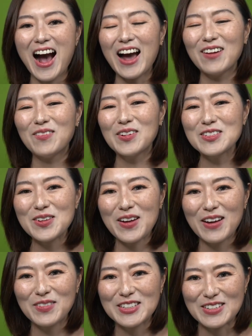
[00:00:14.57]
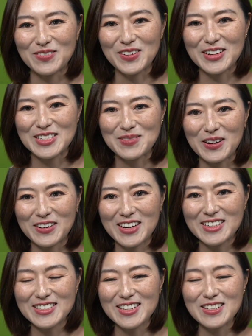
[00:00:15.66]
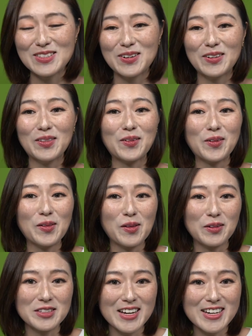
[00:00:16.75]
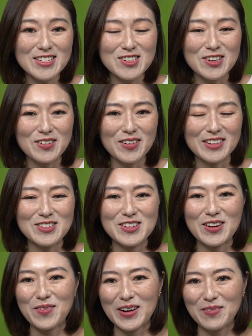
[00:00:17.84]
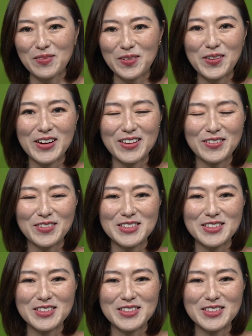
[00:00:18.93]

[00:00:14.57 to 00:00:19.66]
I want you to have a different experience, so I'll learn alongside you and share what I'm learning through the